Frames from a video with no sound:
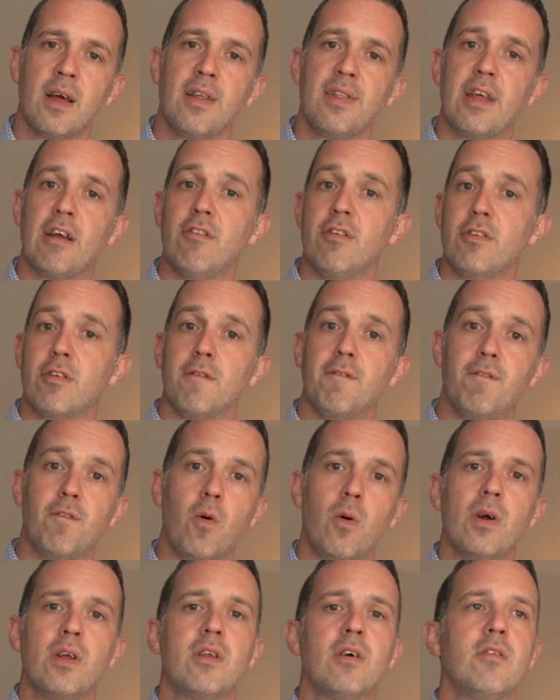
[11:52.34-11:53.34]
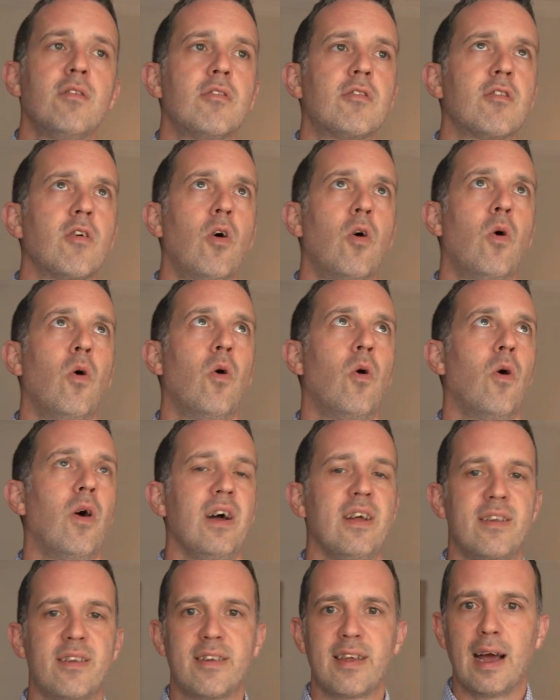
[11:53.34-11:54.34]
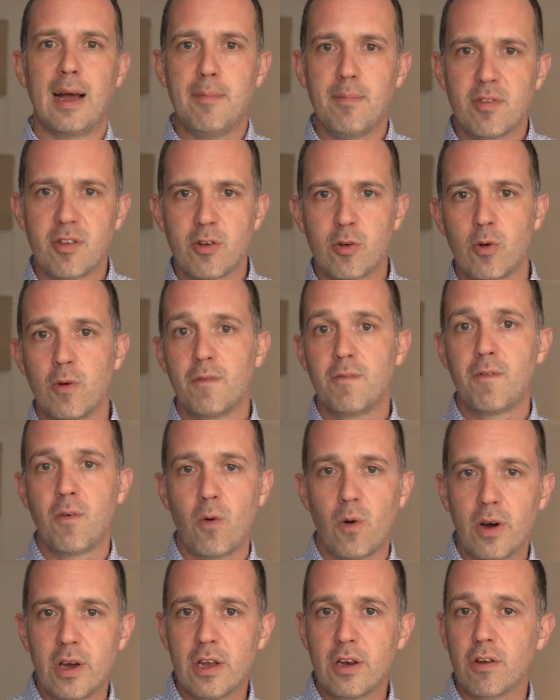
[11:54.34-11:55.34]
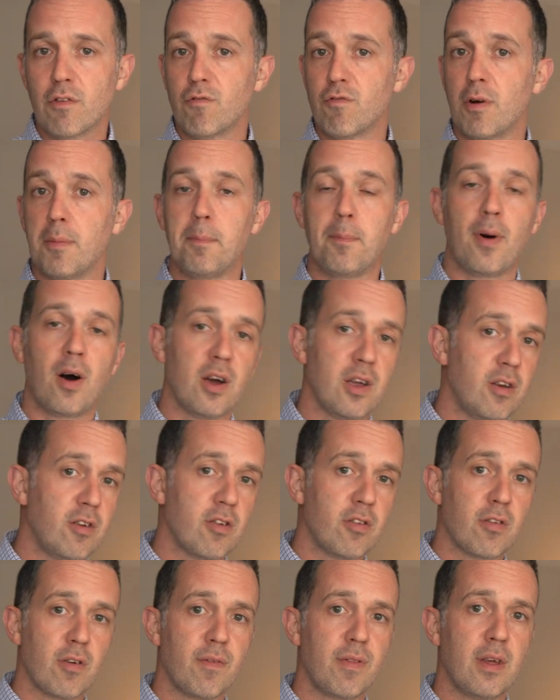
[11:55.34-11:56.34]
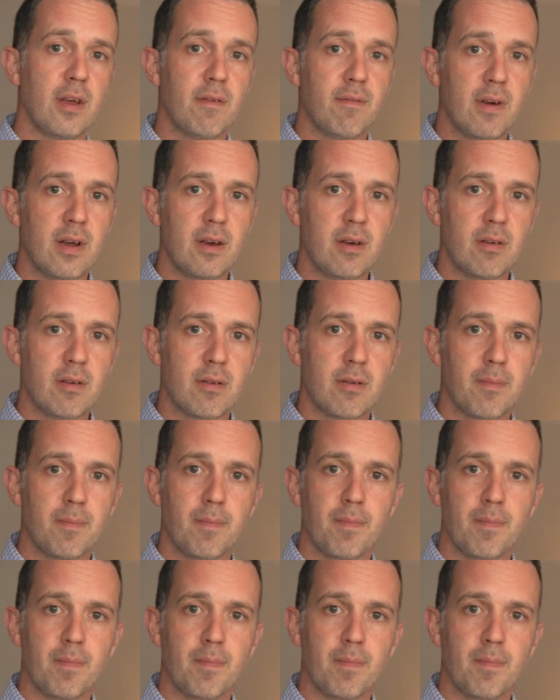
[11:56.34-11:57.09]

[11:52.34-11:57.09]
There is avoidance or attempts to avoid reminders of the event.